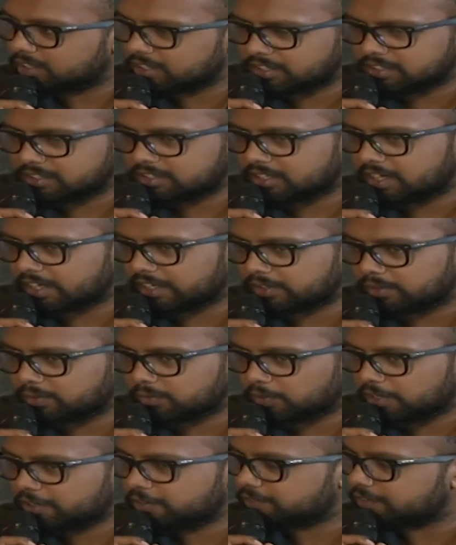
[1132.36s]
is like
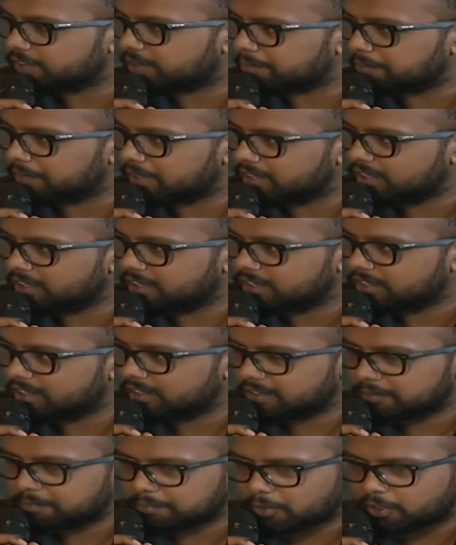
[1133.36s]
one of their
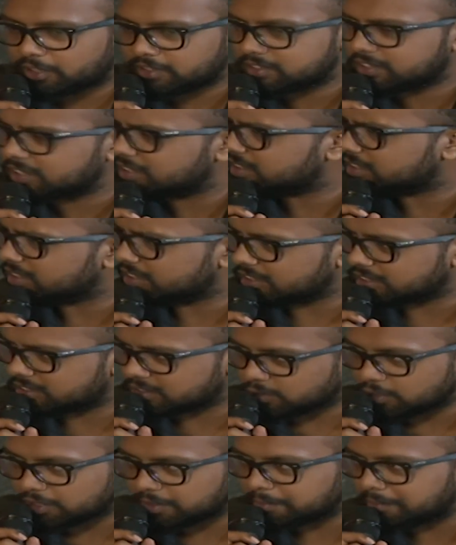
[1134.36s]
main points that it's
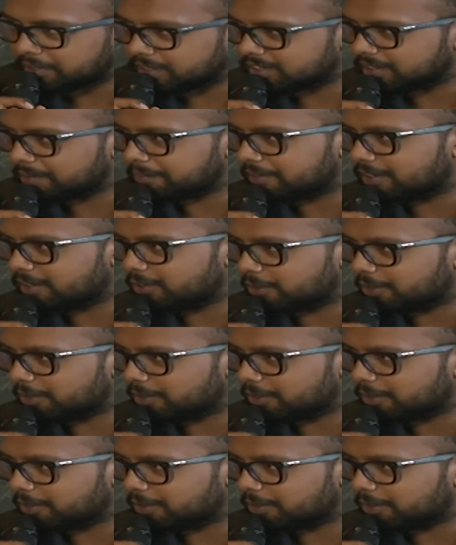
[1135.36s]
going to bring them down.